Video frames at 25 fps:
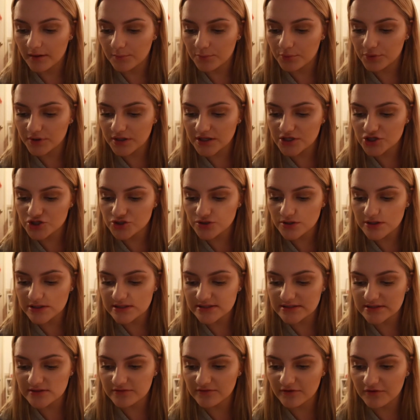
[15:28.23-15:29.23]
I'm pretty sure
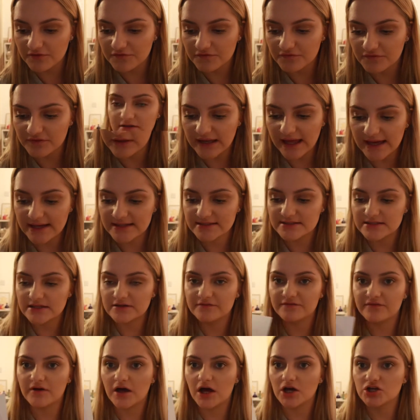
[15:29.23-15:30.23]
it's the
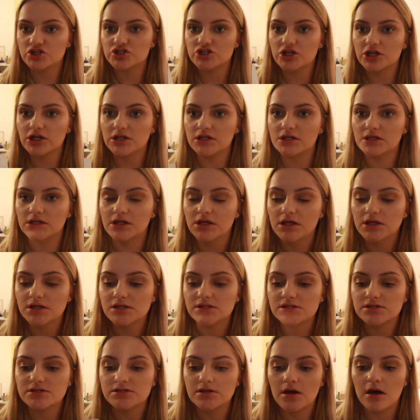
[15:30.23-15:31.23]
reflected version.
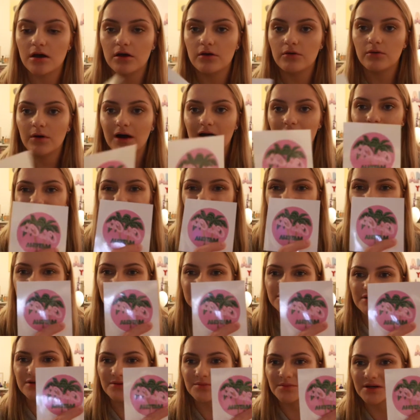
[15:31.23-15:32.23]
So I might
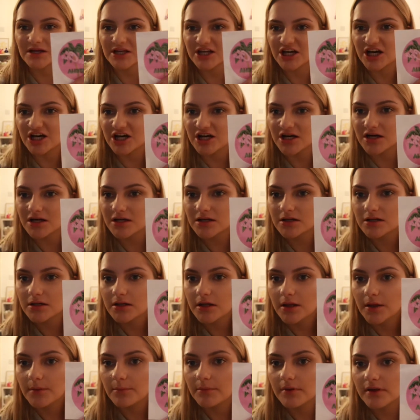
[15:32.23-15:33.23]
put it on my car,
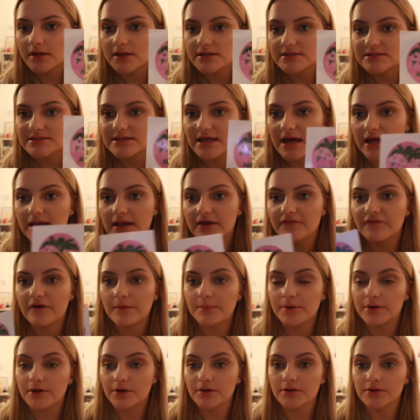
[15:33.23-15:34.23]
because then if I
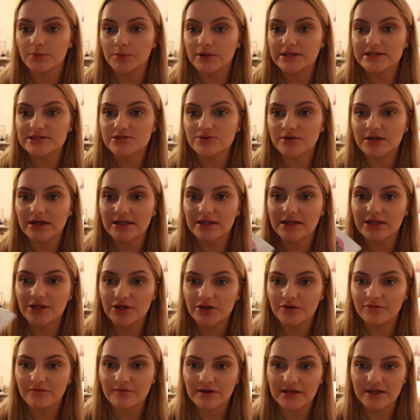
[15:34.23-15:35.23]
put it on the windscreen, then
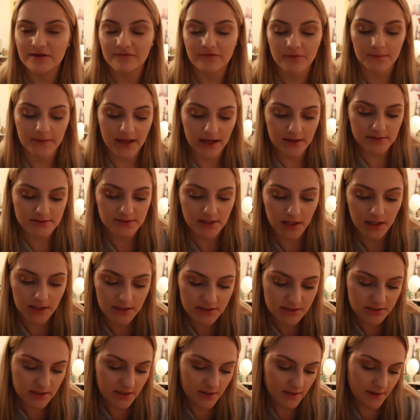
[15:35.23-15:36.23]
you can read it from the
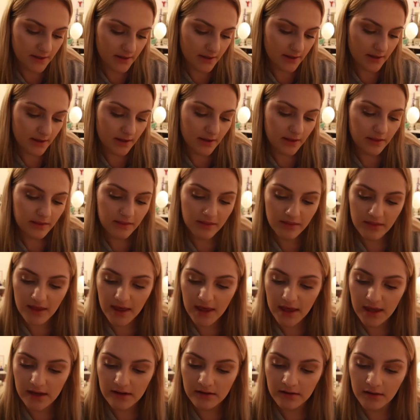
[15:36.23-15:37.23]
outside.
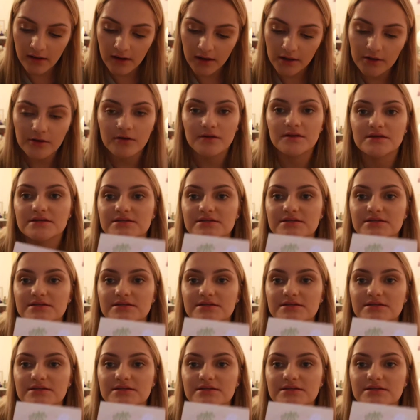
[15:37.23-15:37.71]
Then I got